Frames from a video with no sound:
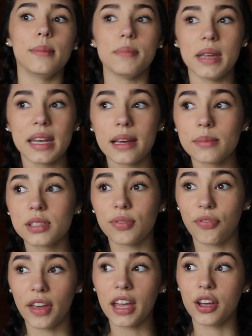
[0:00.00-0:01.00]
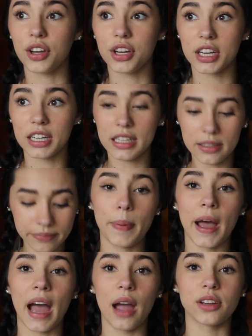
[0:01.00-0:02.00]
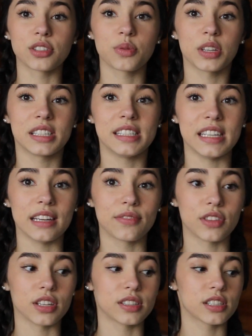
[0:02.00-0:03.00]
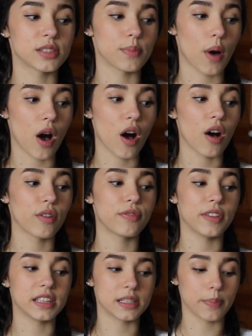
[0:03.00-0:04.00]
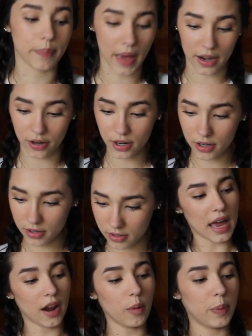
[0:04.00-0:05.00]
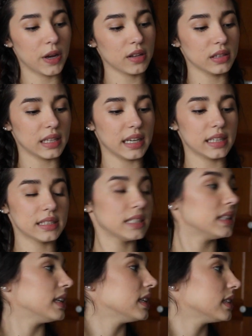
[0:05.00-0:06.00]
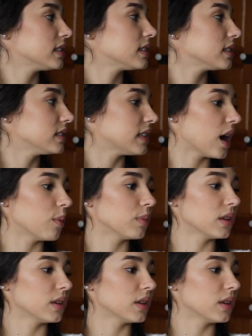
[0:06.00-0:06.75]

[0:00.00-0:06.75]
The mediums fit good, but I just wanna see if the small fits better. And I'll put a link to these down